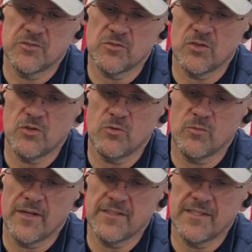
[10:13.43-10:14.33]
drilled a hole
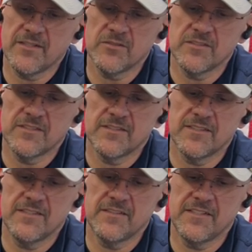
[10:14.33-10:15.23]
right down
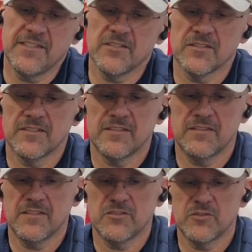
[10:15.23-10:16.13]
into here
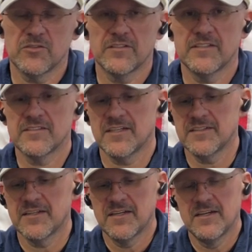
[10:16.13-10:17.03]
and then drilled in this
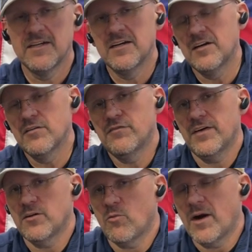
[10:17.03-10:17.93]
side
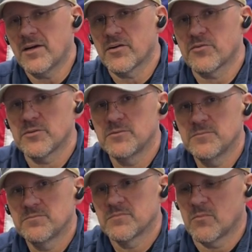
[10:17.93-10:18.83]
fed a wire
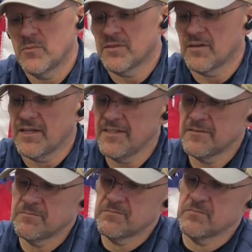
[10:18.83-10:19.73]
through with a
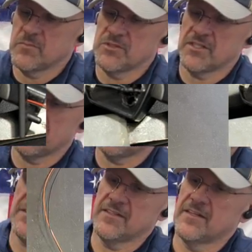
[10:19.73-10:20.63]
light which i
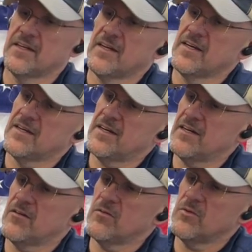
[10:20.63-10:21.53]
then
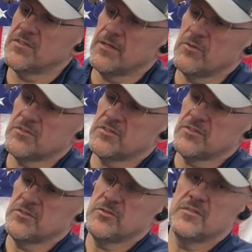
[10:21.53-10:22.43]
was able
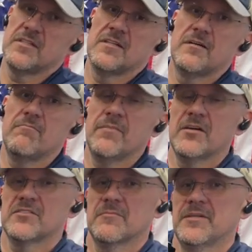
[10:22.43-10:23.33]
to
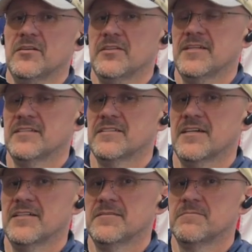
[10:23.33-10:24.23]
mount up here on the
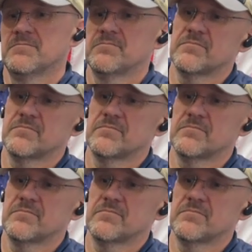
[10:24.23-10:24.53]
inside